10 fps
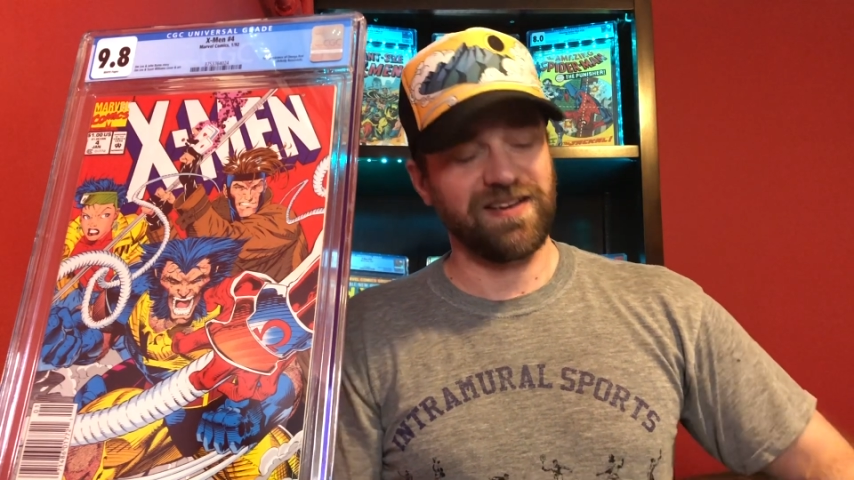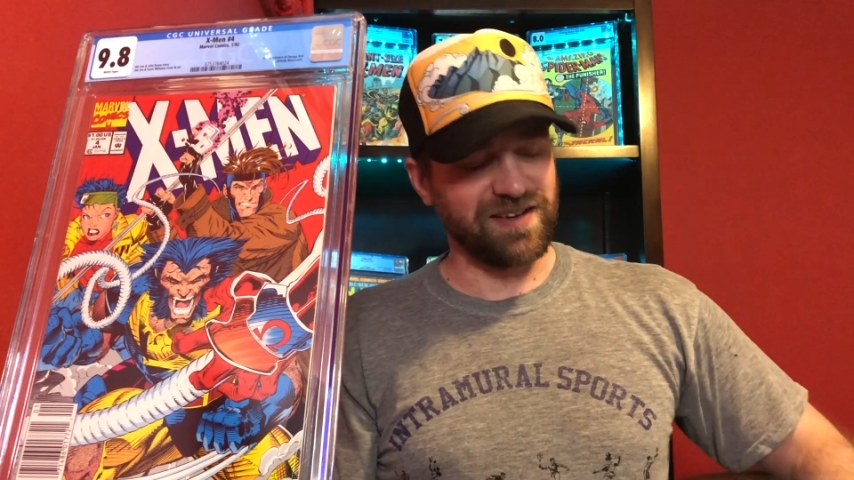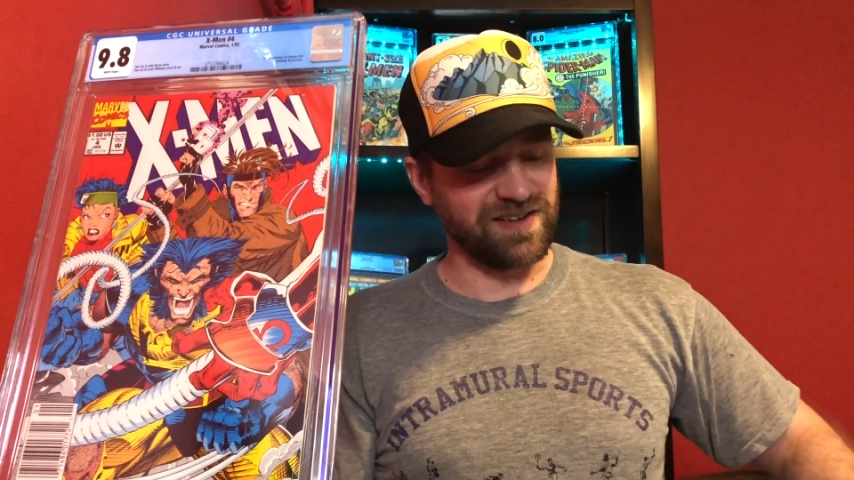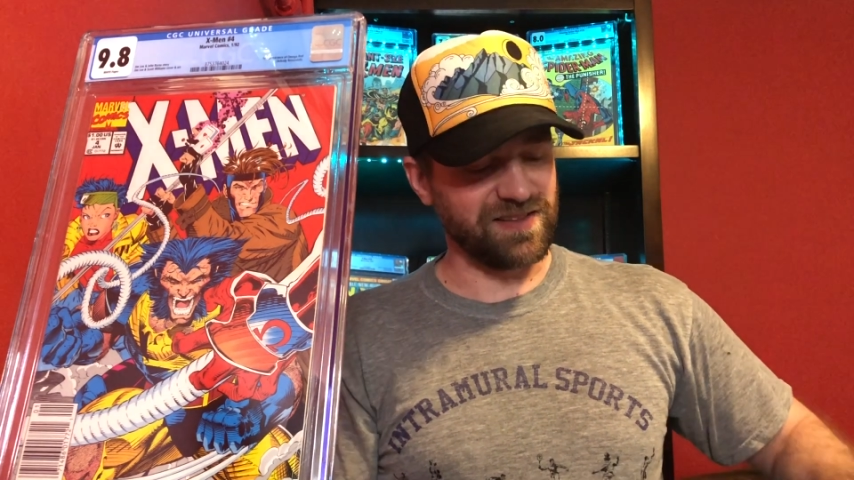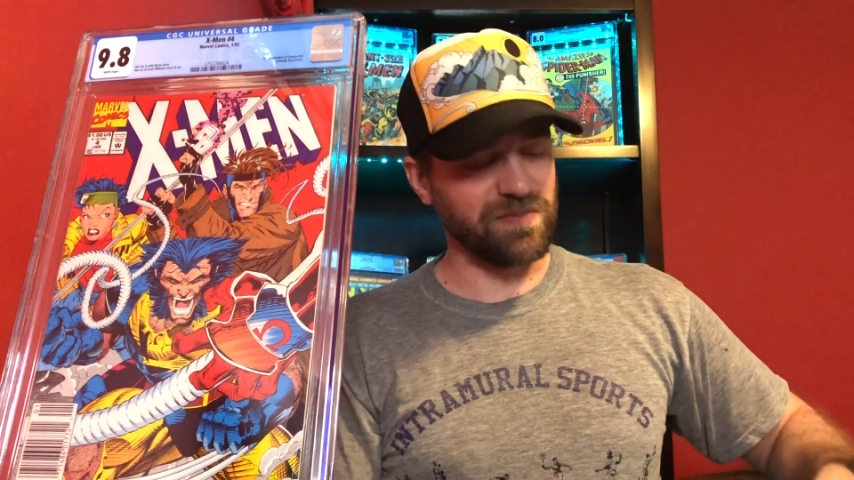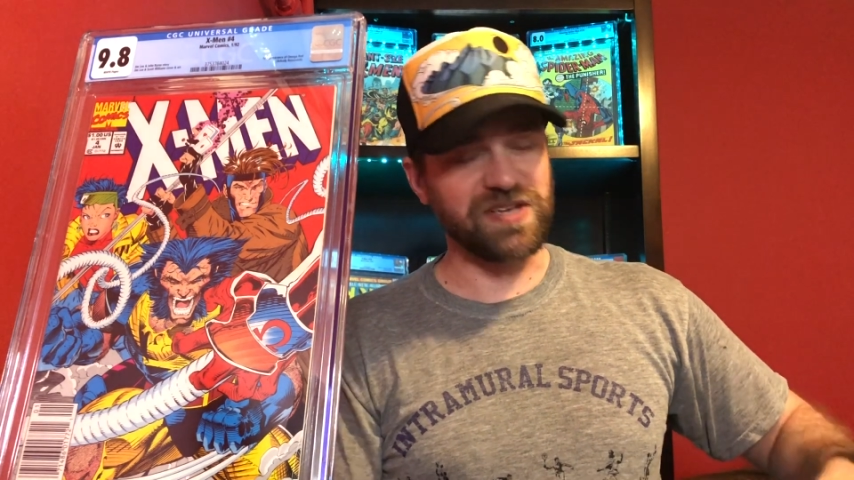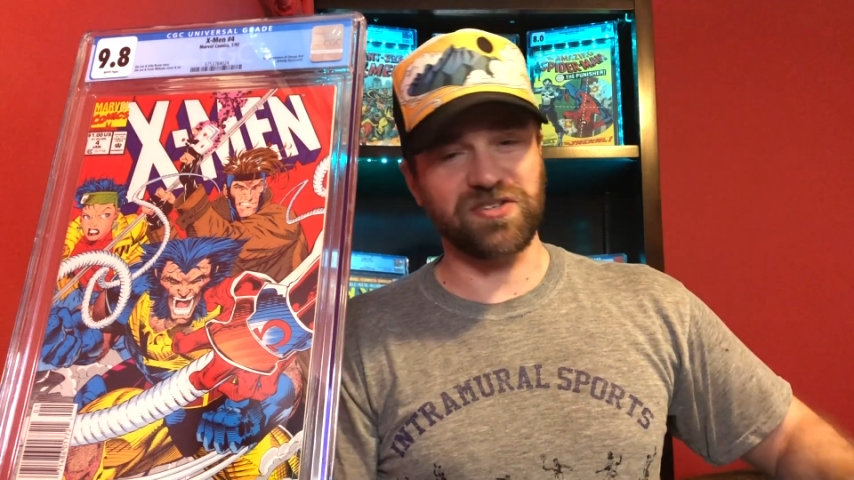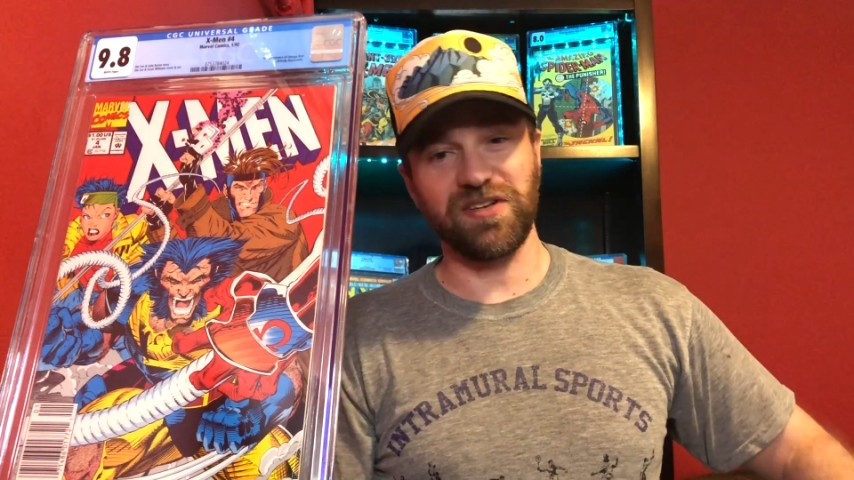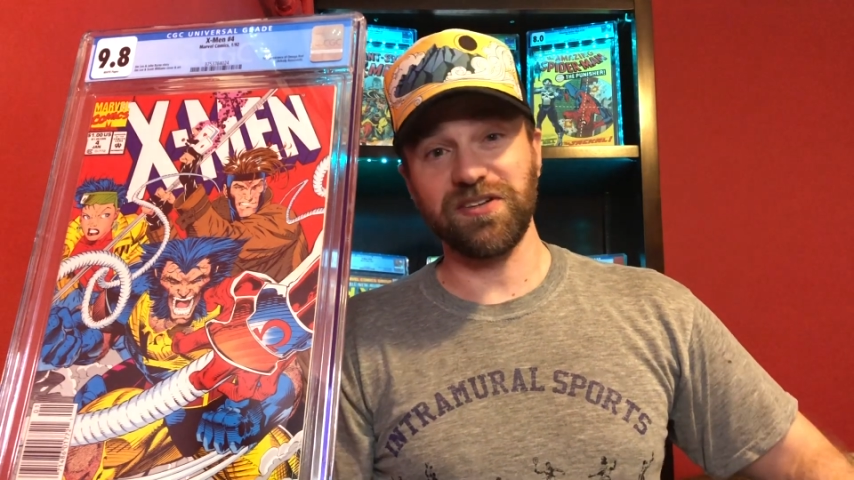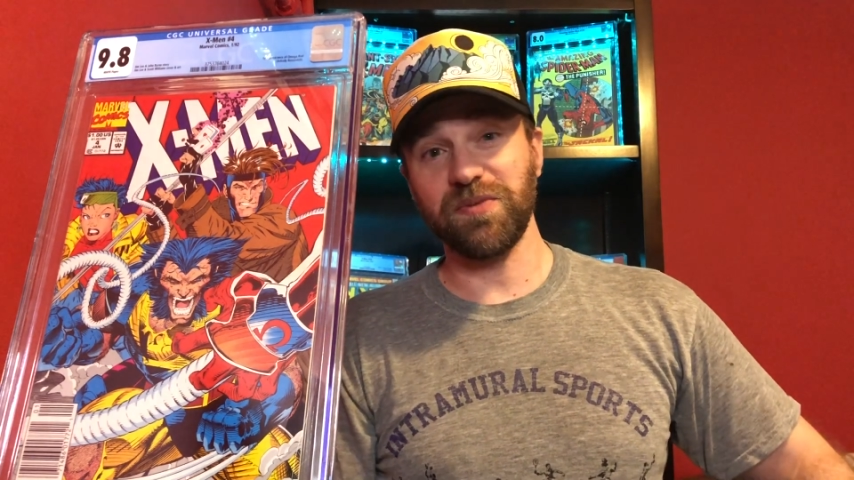uh, that makes
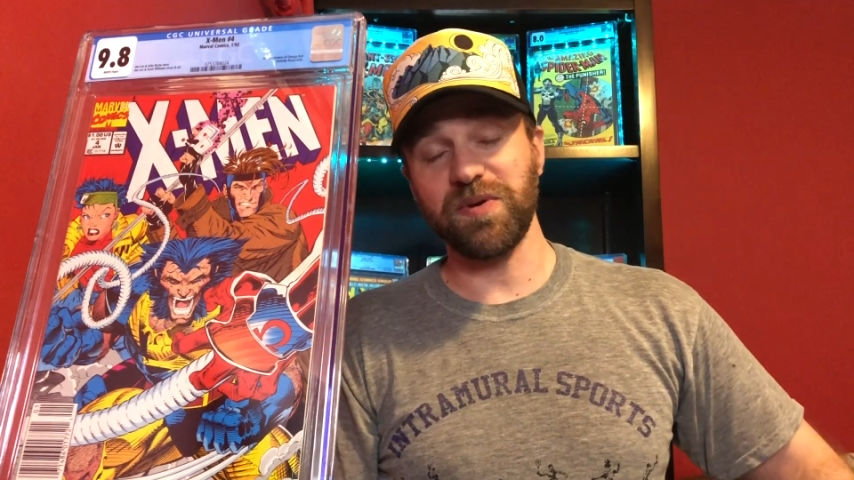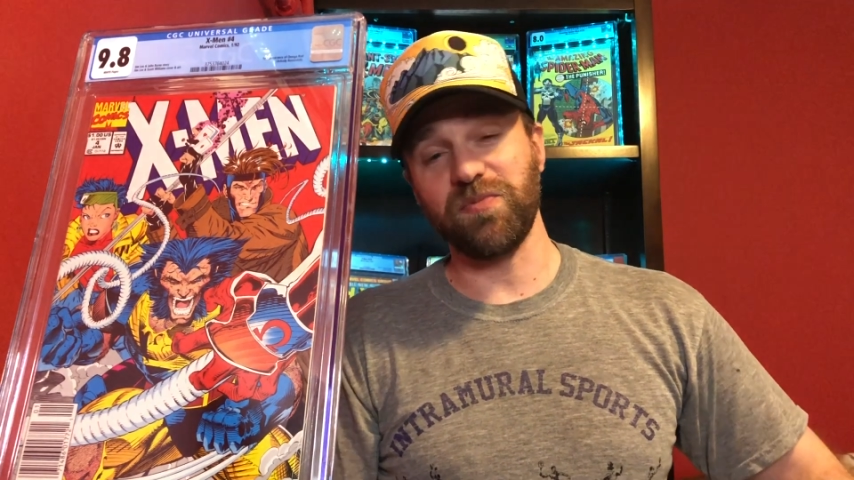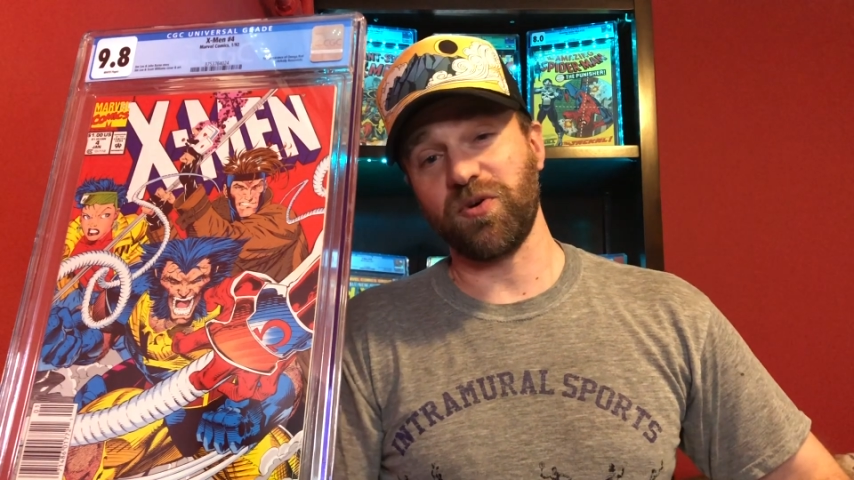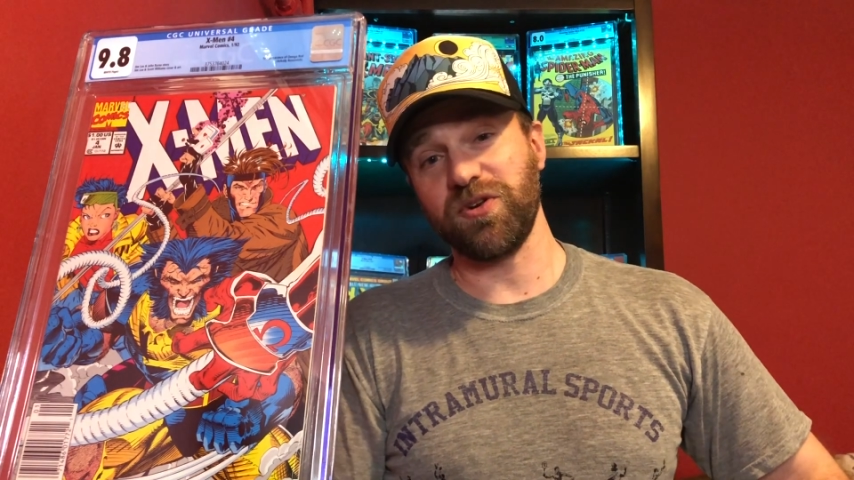it a little bit more